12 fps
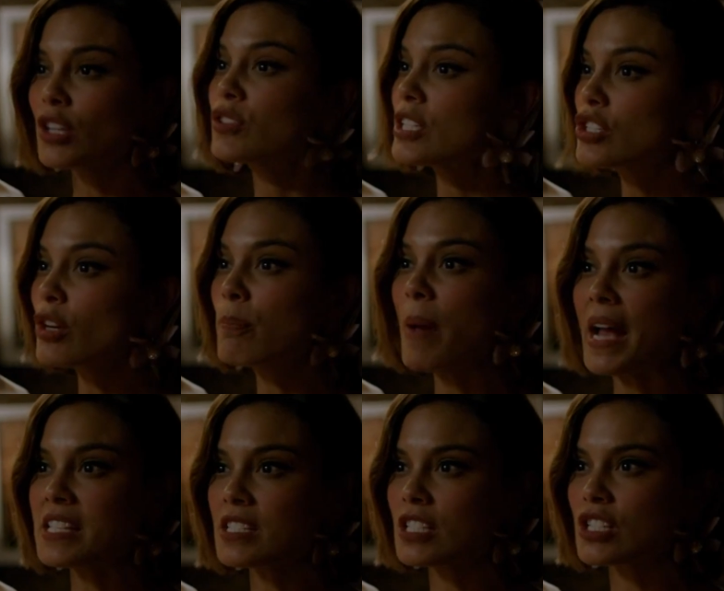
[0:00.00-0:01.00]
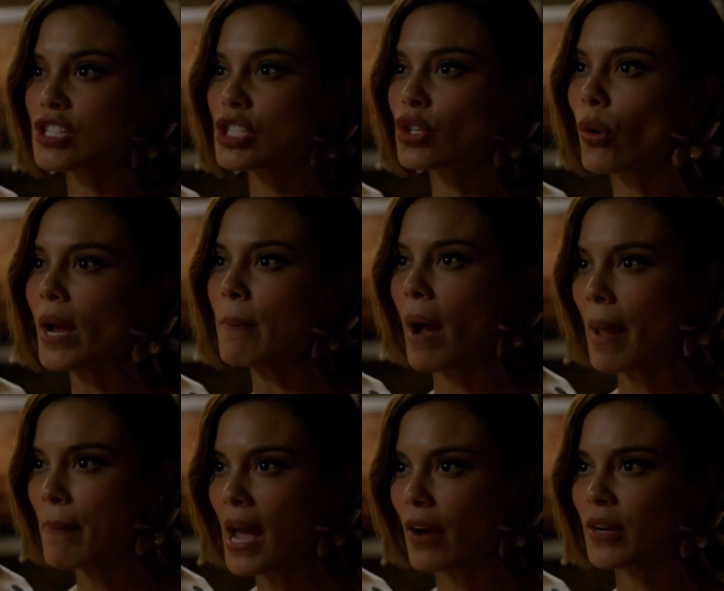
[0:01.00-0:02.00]
You did your best to destroy my
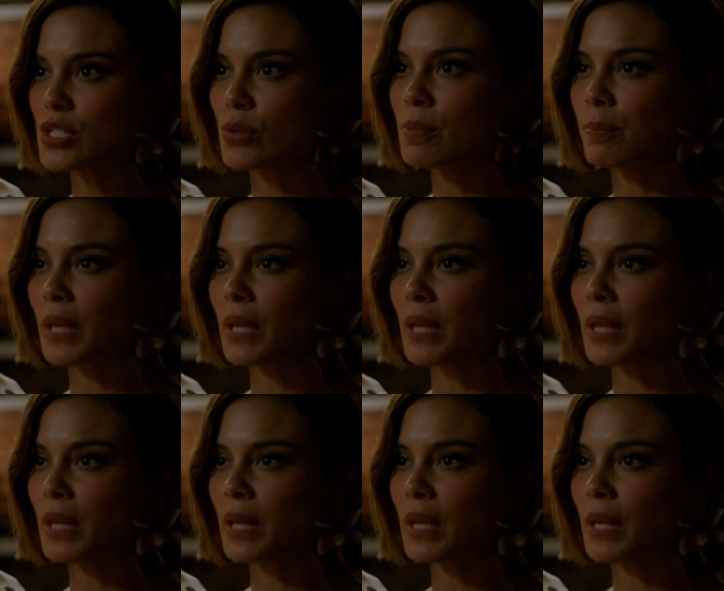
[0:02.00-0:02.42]
marriage with